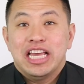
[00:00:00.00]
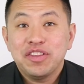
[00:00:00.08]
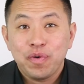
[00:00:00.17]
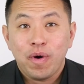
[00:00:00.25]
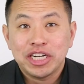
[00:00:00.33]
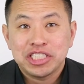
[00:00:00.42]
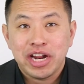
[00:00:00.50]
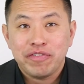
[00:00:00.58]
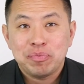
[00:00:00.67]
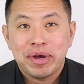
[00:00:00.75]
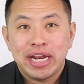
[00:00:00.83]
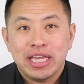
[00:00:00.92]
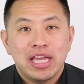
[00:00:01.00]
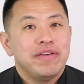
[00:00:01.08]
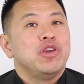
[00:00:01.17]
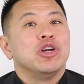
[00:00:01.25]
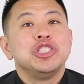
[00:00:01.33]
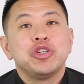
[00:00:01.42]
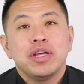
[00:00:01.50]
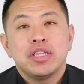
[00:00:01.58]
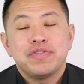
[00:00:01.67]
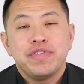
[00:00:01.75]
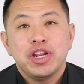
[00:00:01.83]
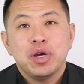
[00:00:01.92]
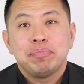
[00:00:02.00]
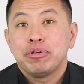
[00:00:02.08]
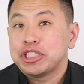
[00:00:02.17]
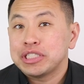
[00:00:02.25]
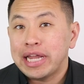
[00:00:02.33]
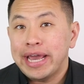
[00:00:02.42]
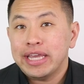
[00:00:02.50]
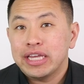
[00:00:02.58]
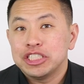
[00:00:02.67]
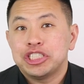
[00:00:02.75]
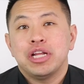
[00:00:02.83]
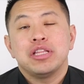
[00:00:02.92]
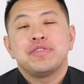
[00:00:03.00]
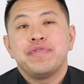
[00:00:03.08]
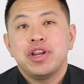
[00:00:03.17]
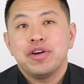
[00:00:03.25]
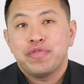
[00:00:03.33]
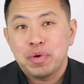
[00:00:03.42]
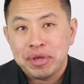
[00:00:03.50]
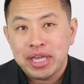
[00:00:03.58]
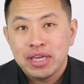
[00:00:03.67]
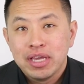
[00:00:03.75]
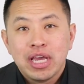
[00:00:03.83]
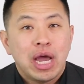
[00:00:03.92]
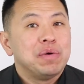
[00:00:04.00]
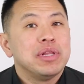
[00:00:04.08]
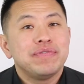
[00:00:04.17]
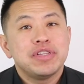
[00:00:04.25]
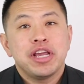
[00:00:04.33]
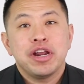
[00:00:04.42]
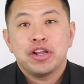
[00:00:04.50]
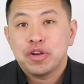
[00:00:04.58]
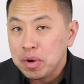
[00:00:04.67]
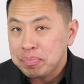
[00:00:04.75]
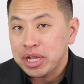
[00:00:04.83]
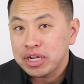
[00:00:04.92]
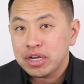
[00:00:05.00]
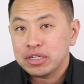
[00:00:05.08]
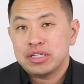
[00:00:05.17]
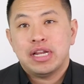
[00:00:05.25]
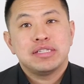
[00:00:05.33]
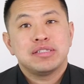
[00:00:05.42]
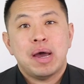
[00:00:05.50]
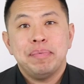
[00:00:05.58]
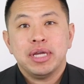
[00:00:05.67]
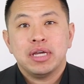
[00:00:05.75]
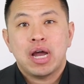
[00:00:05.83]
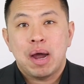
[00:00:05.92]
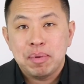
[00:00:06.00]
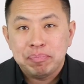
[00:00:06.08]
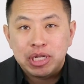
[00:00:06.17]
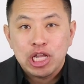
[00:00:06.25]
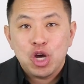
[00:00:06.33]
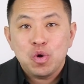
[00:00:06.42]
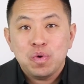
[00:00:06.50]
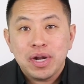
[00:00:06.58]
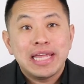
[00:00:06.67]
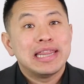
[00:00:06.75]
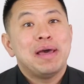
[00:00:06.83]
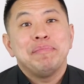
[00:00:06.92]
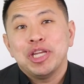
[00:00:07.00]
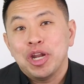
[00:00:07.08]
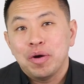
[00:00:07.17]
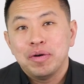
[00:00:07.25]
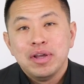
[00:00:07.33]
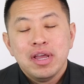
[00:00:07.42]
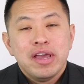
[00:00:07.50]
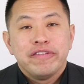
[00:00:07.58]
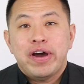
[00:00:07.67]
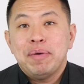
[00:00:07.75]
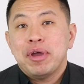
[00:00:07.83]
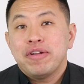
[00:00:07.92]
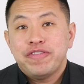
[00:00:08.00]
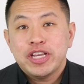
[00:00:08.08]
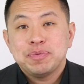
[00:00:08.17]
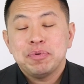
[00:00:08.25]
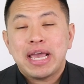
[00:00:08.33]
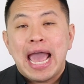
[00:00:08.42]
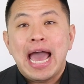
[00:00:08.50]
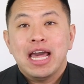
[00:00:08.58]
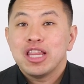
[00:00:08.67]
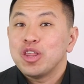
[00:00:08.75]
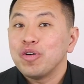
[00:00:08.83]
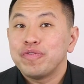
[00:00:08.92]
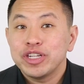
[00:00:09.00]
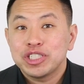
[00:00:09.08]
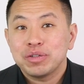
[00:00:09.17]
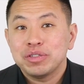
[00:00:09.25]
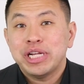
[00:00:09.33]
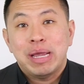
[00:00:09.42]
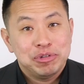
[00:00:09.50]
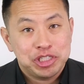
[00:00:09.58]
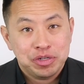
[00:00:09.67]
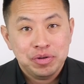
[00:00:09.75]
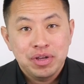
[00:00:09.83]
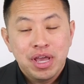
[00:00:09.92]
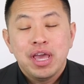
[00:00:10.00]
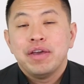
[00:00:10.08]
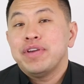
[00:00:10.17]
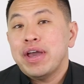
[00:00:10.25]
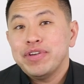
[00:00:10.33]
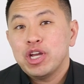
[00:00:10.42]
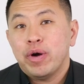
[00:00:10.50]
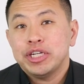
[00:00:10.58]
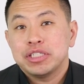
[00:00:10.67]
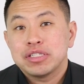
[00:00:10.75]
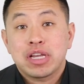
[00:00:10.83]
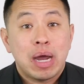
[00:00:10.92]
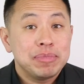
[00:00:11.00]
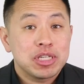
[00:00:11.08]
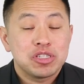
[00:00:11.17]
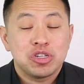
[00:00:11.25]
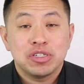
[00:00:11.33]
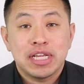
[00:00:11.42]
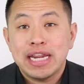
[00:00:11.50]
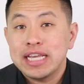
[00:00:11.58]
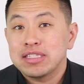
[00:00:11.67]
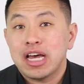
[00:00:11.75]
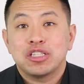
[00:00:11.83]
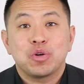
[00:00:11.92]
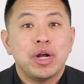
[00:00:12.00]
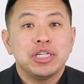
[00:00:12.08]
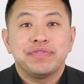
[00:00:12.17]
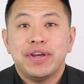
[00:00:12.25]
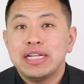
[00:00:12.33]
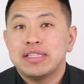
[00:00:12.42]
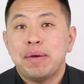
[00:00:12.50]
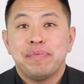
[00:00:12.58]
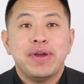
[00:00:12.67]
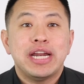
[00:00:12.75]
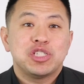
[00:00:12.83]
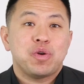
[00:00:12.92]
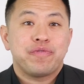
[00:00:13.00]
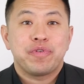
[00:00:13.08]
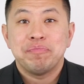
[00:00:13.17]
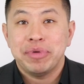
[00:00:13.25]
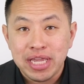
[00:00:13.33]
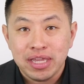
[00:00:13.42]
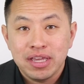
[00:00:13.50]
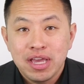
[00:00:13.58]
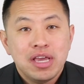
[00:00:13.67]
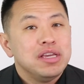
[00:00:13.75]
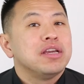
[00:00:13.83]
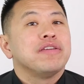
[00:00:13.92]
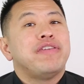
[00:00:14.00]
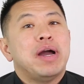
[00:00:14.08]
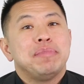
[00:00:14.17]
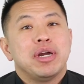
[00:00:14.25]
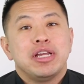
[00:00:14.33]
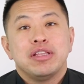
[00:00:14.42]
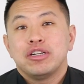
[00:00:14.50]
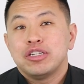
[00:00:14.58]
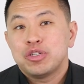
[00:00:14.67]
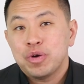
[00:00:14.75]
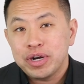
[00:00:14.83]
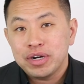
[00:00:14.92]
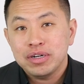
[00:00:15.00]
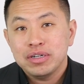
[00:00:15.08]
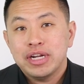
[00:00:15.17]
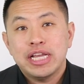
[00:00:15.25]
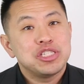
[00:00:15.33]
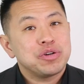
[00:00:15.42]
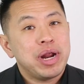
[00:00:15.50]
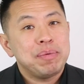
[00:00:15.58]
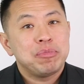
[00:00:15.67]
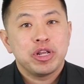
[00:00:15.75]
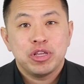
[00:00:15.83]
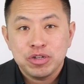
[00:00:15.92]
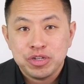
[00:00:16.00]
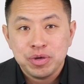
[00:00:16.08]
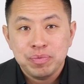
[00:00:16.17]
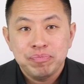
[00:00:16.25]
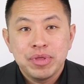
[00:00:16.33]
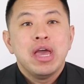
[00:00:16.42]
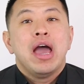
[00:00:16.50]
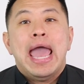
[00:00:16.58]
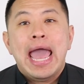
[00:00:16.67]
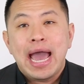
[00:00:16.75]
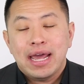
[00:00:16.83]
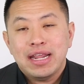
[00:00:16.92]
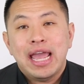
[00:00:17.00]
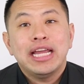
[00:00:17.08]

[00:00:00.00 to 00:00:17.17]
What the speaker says: Thanks for watching, everybody. If you enjoyed this video, push like and share this video for me. I would love to hear your opinion on today's topic. Comment below and let me know. Find me on Facebook at The Official James Hsu. If you have any questions, comments, concerns, ideas, thoughts, or questions of any type, of any sort for me, you can find me on either Twitter, Instagram, or YouTube at